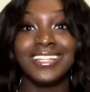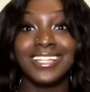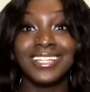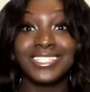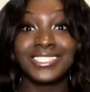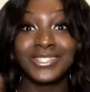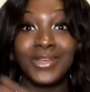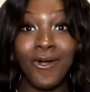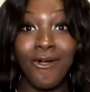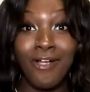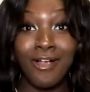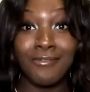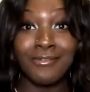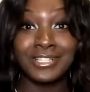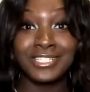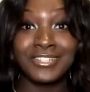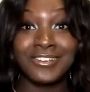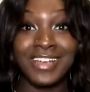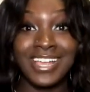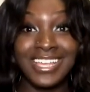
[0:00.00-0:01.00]
the score
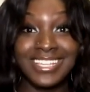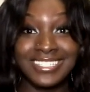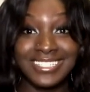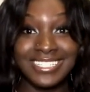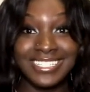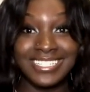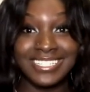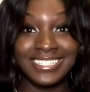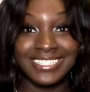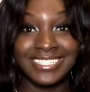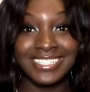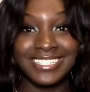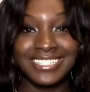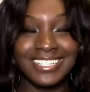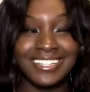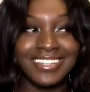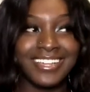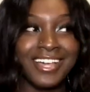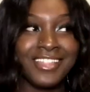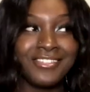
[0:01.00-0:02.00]
was crazy.
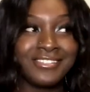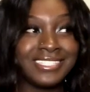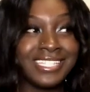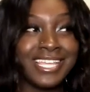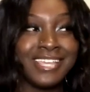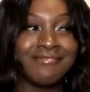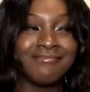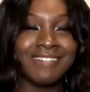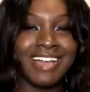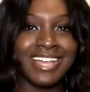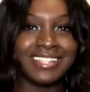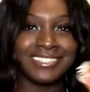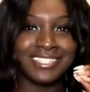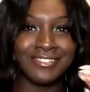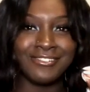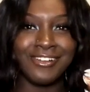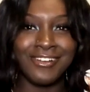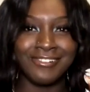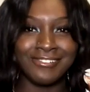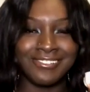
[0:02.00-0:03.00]
The other team had
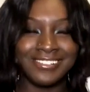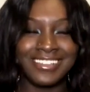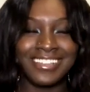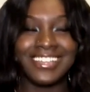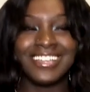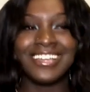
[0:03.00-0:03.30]
zero.